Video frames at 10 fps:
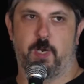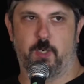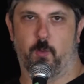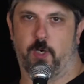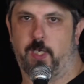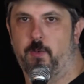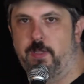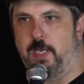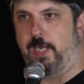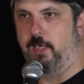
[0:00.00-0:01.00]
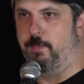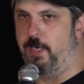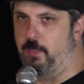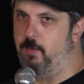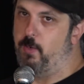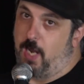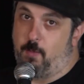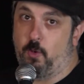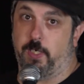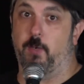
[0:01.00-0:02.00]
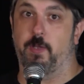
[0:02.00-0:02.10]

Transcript: you're working with an a cappella, when I'm working with